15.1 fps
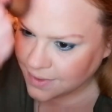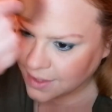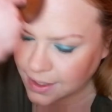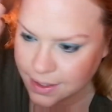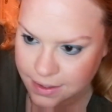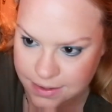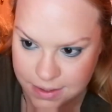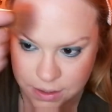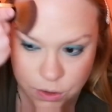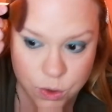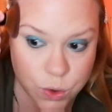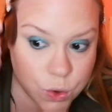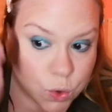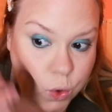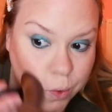It's
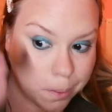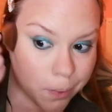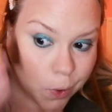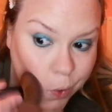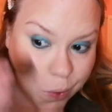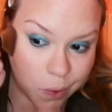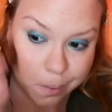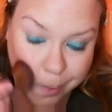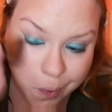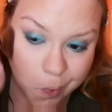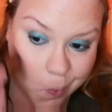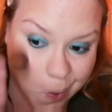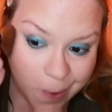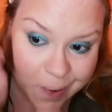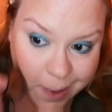super duper
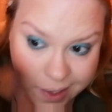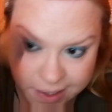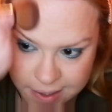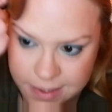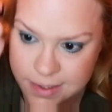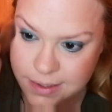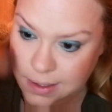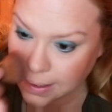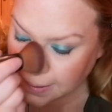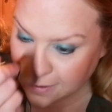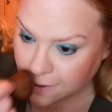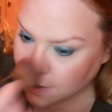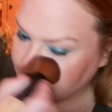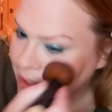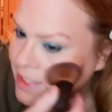nice,
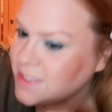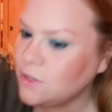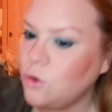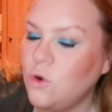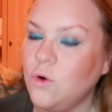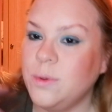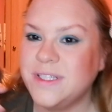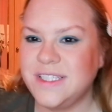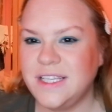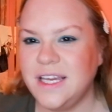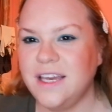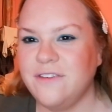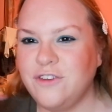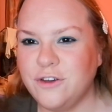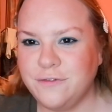and as I always say,
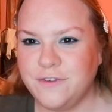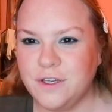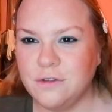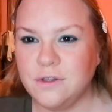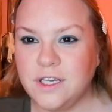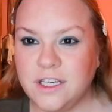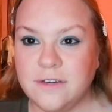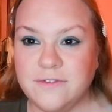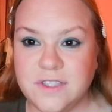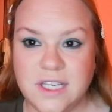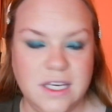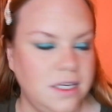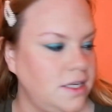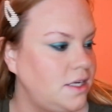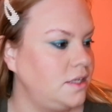if you feel like you've
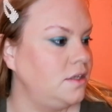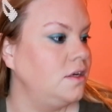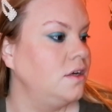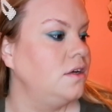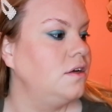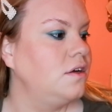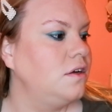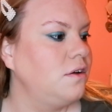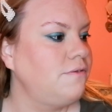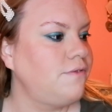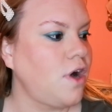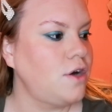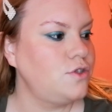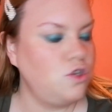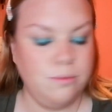taken
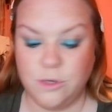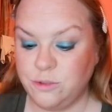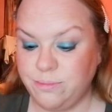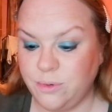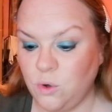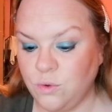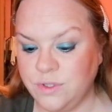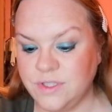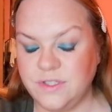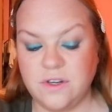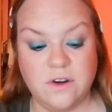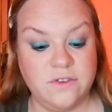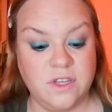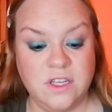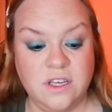far too much
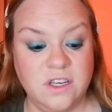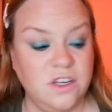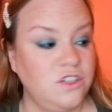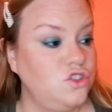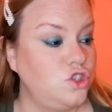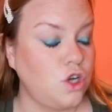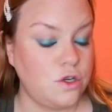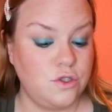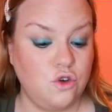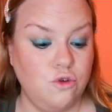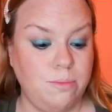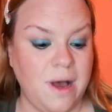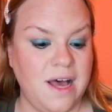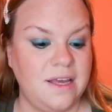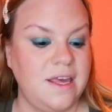bronzer, then you can just go
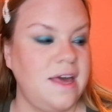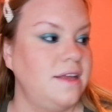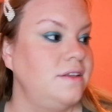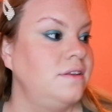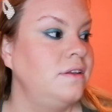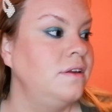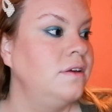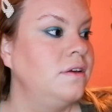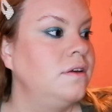back in